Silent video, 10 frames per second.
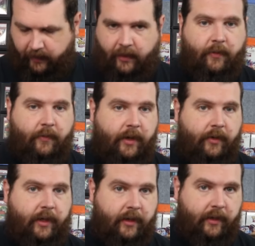we don't
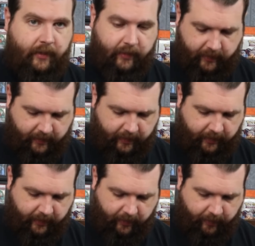get a
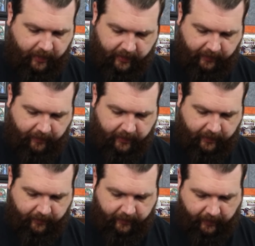European swallow.
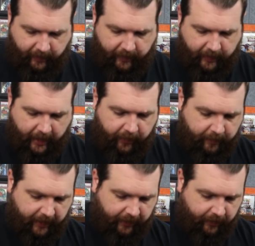How do I
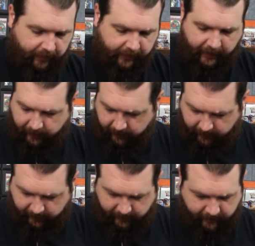make the whole set?
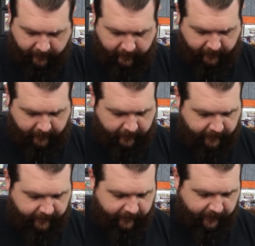
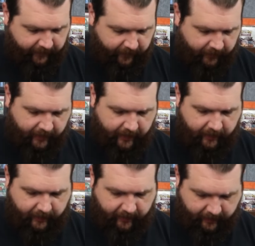I've only got
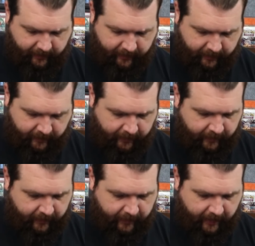
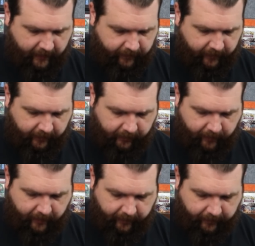African
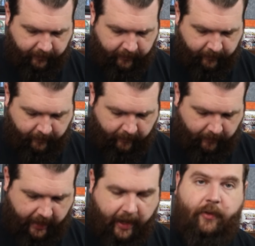swallows.
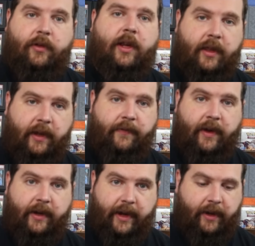How can they
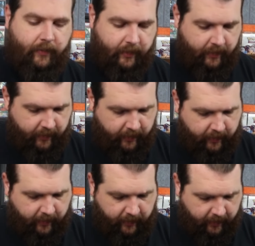find out
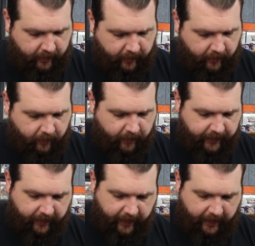what
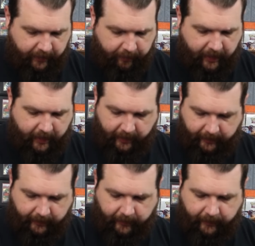their airspeed
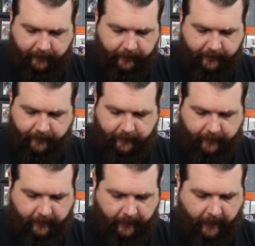is?
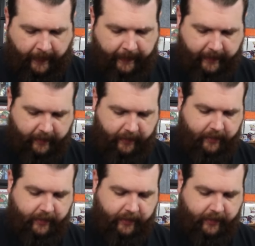All right,